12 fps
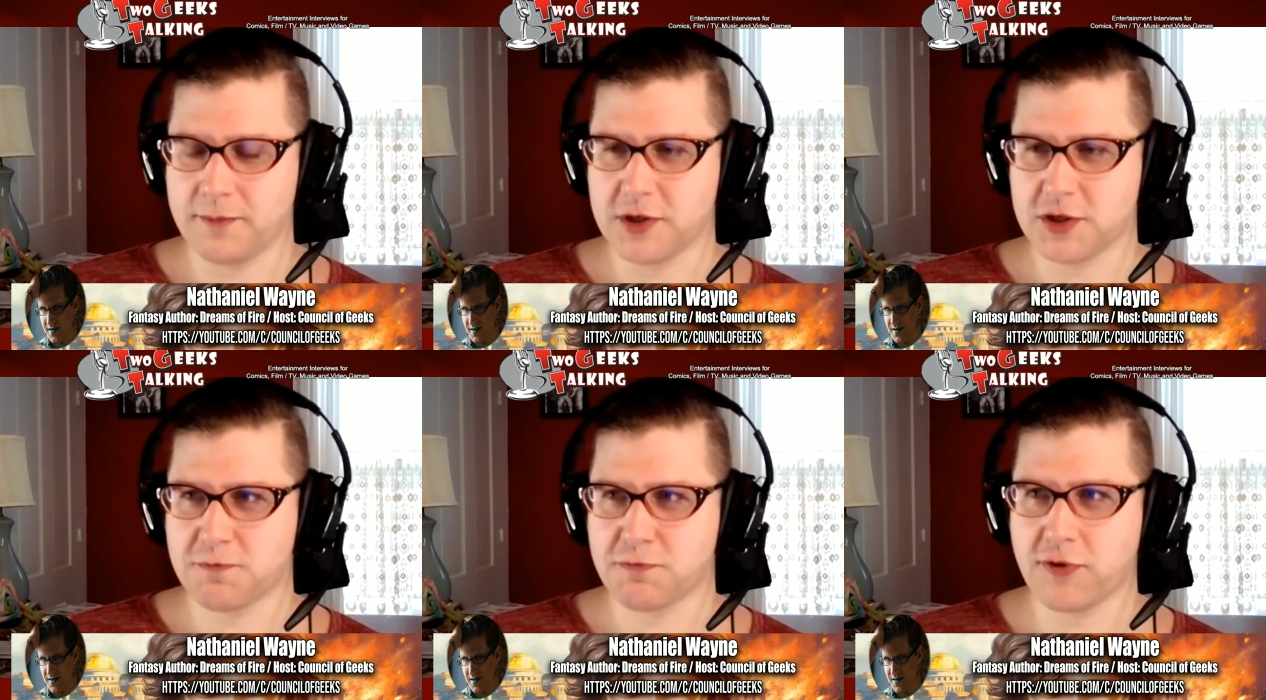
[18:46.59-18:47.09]
Speaker 1: There's
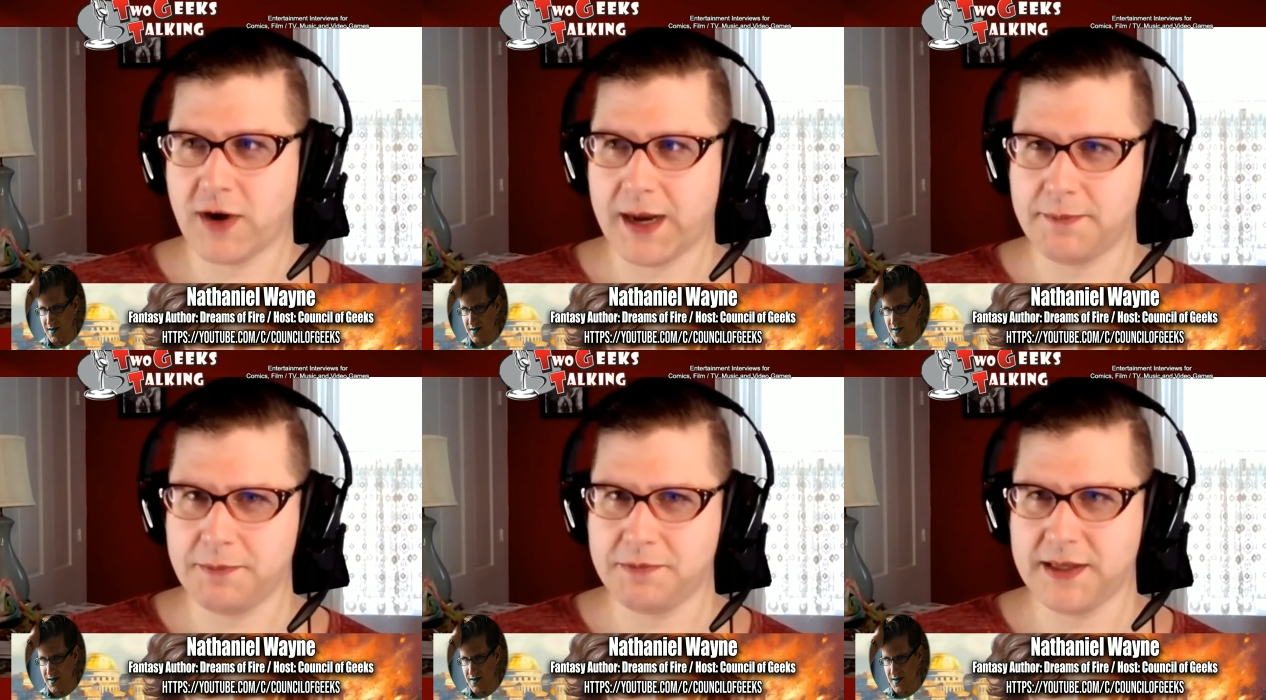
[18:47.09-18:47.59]

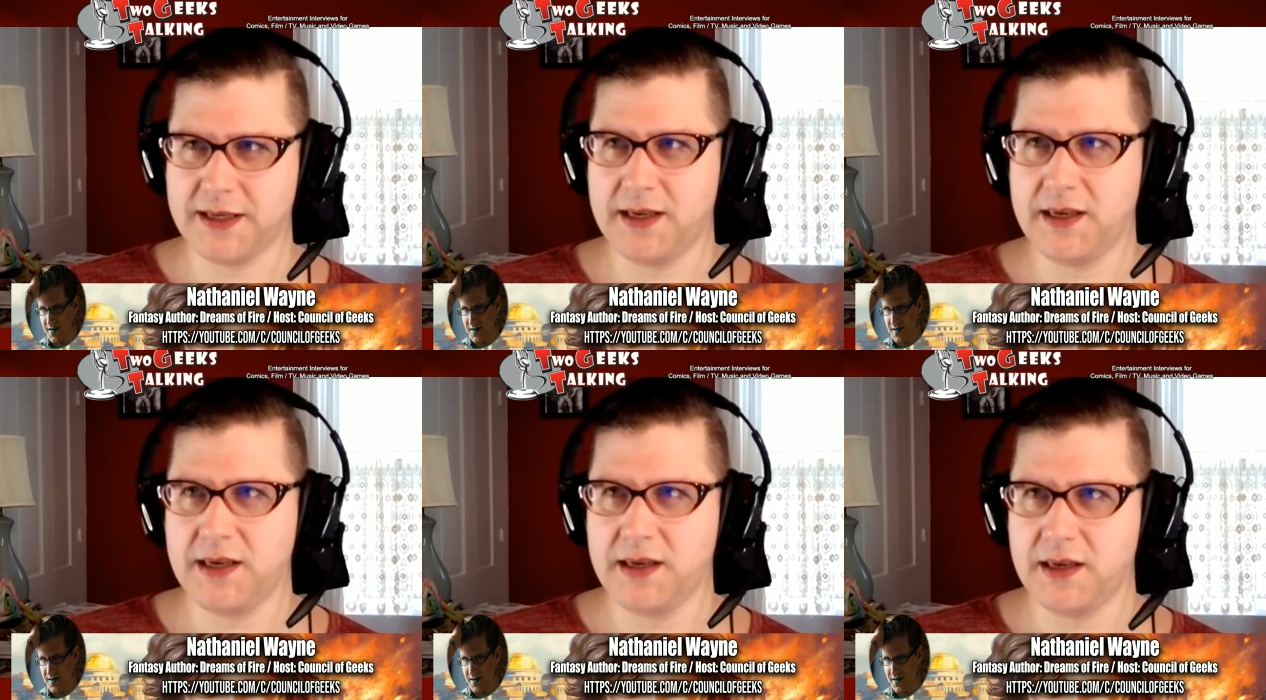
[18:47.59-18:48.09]

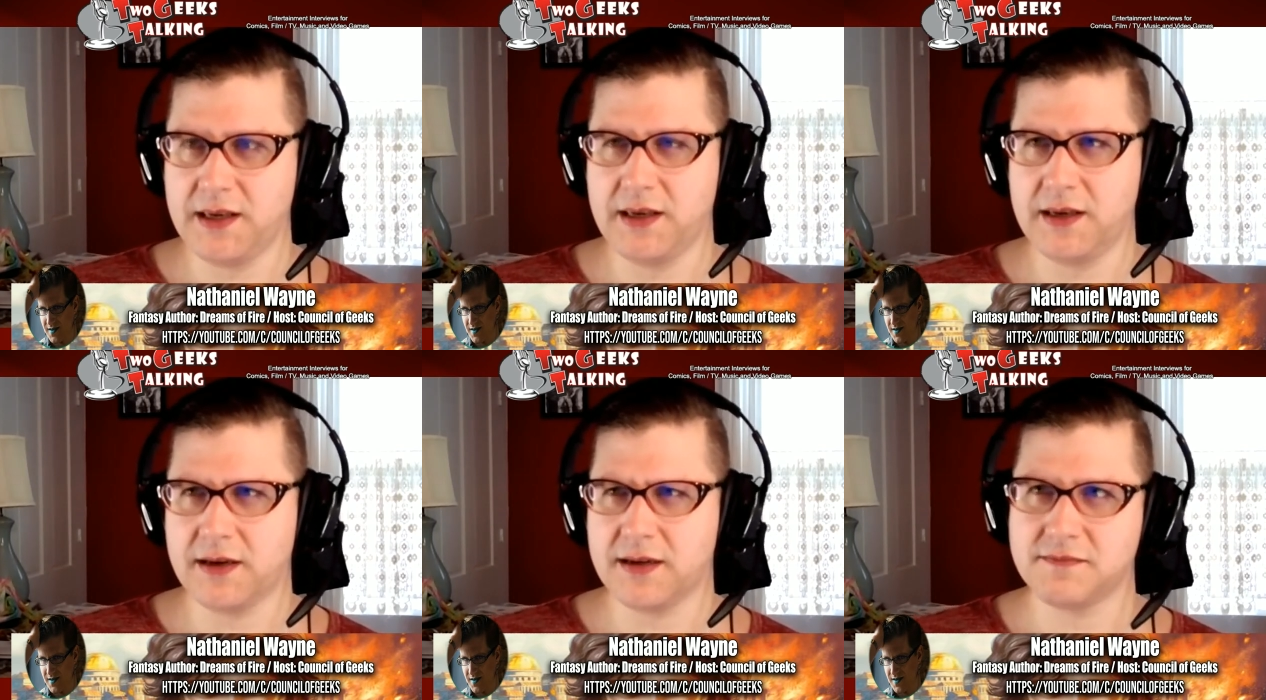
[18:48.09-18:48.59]
probably
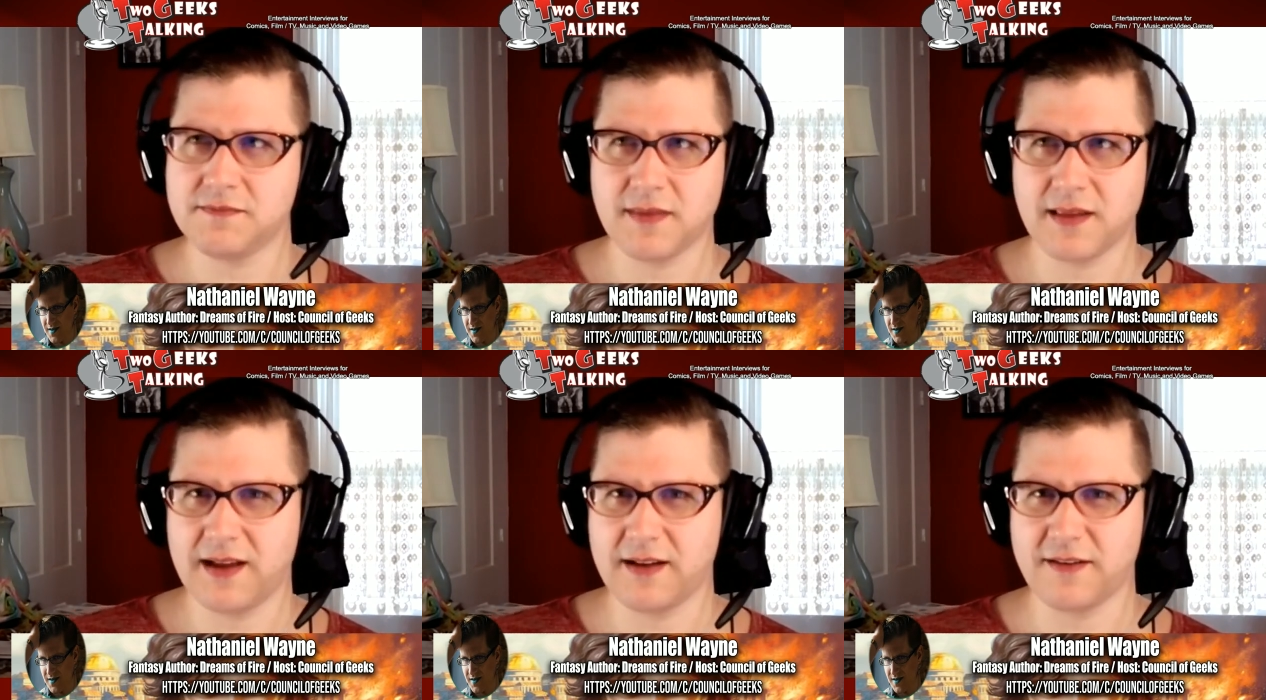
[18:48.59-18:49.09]

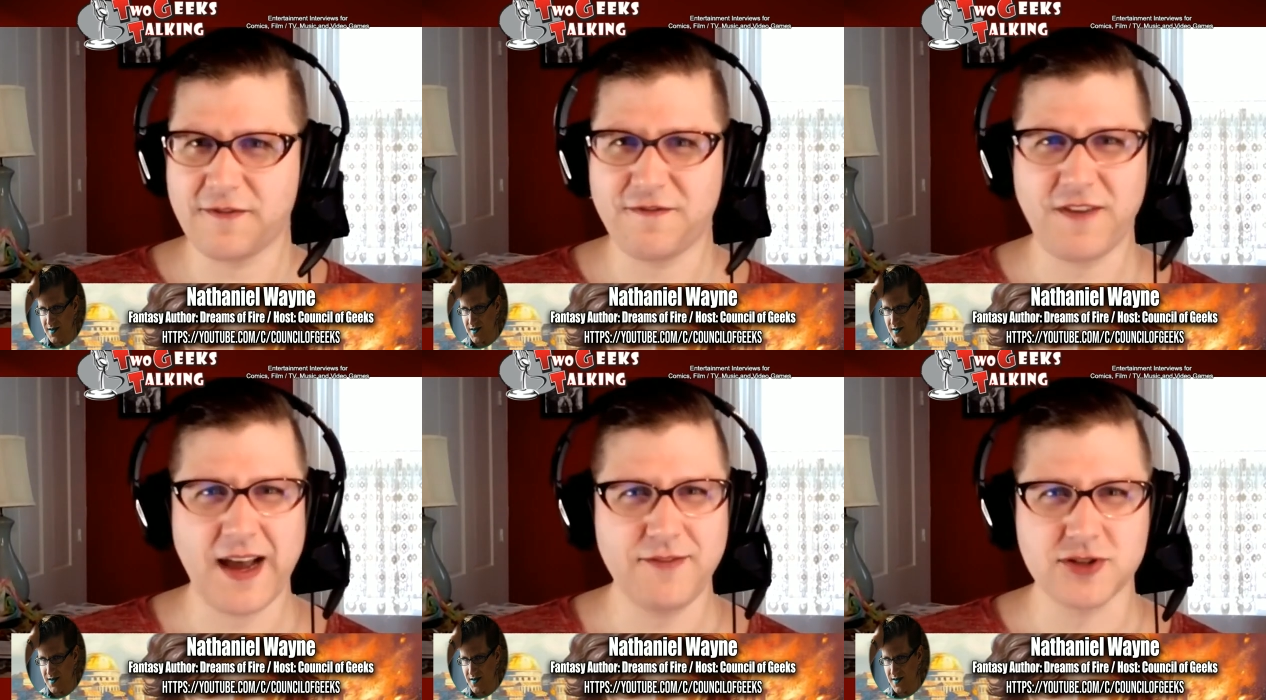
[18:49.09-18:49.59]
I don't know,
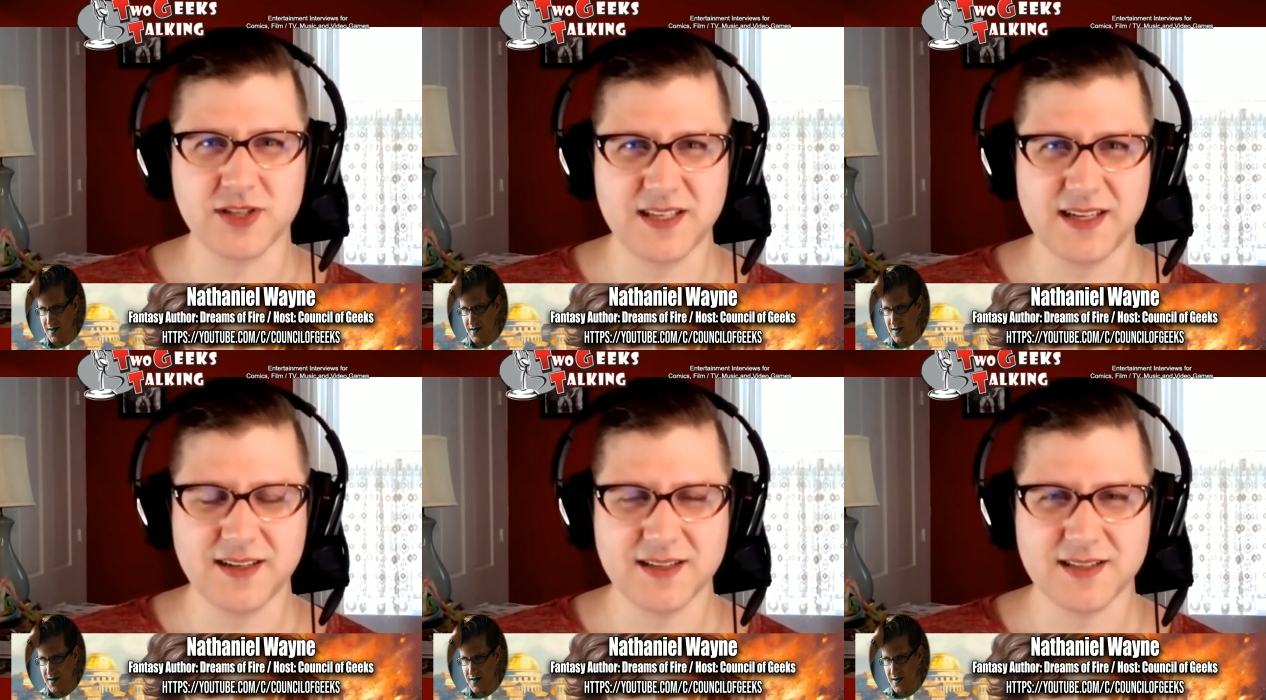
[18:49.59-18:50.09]
five or
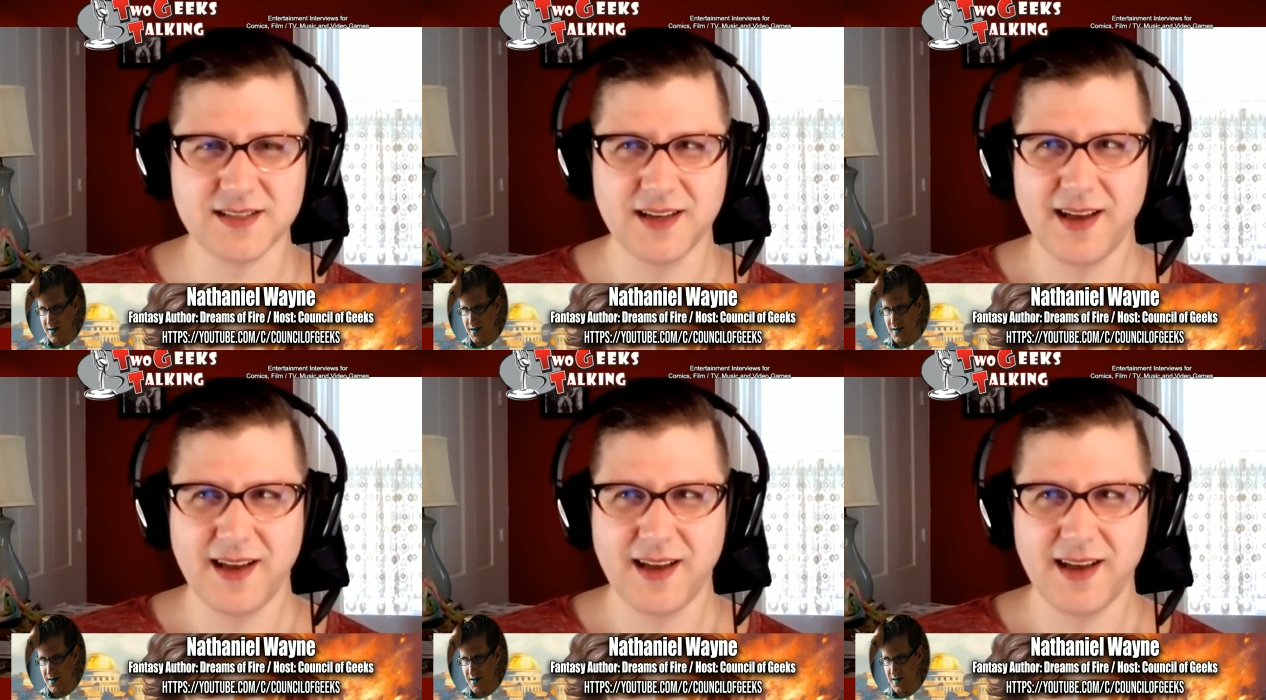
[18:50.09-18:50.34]
six.